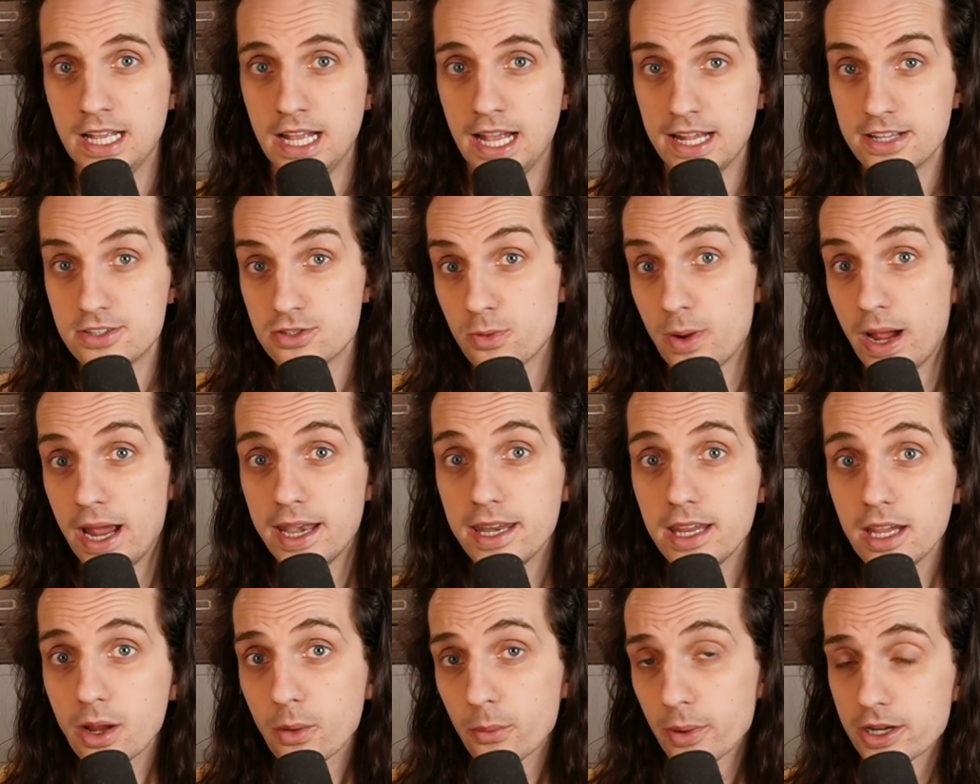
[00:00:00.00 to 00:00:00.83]
And so
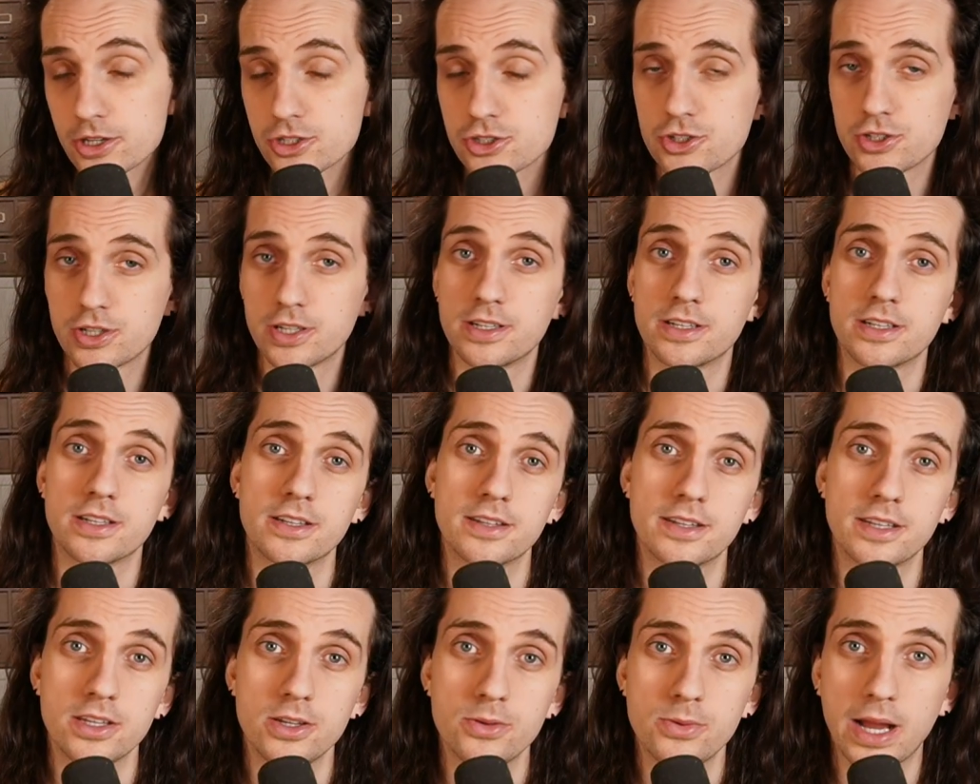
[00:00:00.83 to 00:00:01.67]
any question
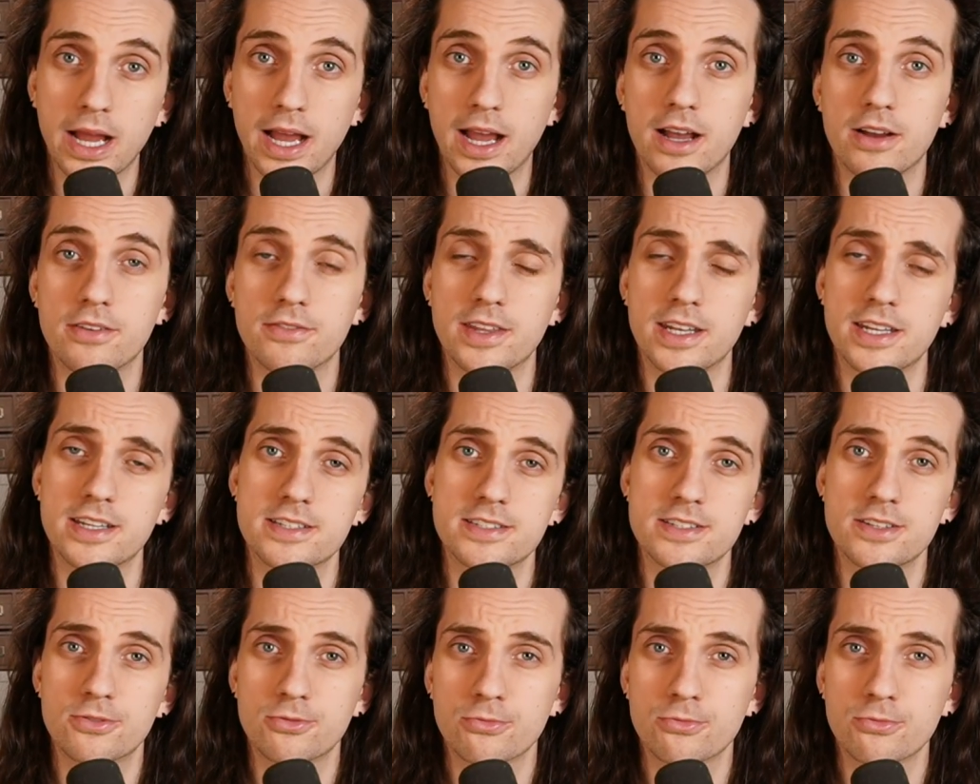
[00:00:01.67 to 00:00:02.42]
that you have that is